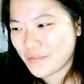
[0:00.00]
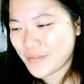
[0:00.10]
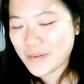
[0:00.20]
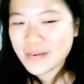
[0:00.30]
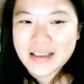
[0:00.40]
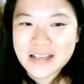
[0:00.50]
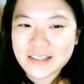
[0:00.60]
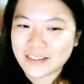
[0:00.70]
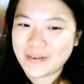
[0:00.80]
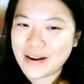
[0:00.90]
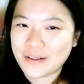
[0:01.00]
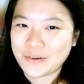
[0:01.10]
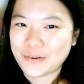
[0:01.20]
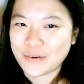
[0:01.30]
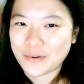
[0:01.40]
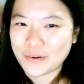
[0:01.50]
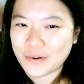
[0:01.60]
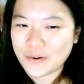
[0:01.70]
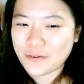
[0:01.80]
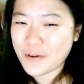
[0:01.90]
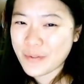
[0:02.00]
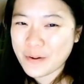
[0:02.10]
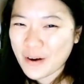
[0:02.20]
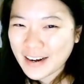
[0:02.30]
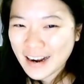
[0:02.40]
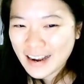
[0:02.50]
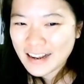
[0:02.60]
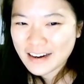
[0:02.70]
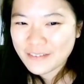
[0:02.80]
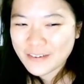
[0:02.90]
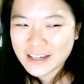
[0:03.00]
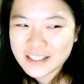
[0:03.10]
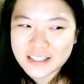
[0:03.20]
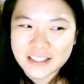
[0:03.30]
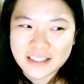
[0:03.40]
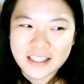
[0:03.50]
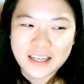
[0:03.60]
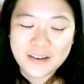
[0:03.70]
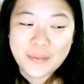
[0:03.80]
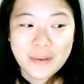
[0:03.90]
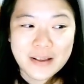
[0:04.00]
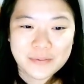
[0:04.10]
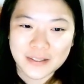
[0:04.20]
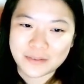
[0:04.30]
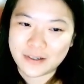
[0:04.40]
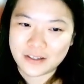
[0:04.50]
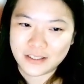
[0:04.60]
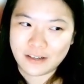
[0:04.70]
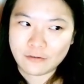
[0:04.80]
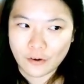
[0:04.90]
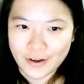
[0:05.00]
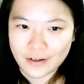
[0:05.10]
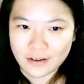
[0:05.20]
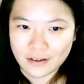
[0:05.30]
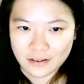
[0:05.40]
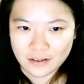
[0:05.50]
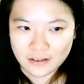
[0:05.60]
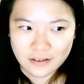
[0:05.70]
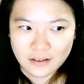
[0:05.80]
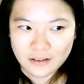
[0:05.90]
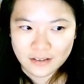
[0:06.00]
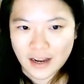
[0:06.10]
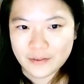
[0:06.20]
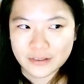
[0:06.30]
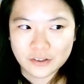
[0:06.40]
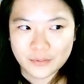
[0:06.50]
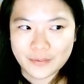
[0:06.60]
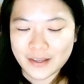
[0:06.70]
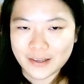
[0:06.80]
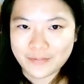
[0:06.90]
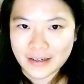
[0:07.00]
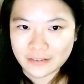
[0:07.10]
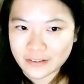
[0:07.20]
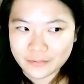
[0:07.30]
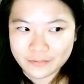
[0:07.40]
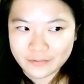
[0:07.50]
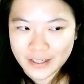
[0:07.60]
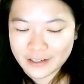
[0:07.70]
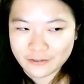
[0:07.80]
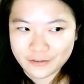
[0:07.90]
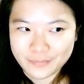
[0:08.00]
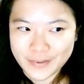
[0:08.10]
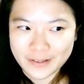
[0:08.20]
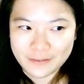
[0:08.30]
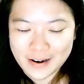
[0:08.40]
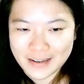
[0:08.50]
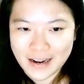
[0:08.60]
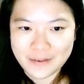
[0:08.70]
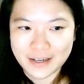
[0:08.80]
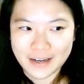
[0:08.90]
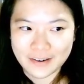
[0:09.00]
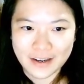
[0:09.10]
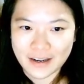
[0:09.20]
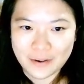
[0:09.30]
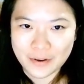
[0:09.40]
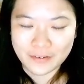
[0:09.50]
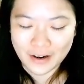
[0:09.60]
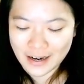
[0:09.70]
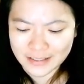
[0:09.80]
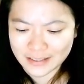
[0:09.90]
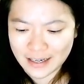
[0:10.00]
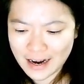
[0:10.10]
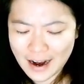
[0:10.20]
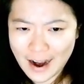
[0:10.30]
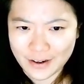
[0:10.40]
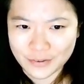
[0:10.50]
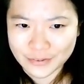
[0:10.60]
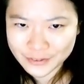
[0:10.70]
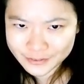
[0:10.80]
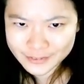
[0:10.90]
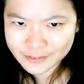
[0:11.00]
Maybe East was planning to repeat 1 heart, which maybe it's possible because they avoid diamond. So maybe partner will have bid 1 diamond and you can come in with your heart setup. I don't know.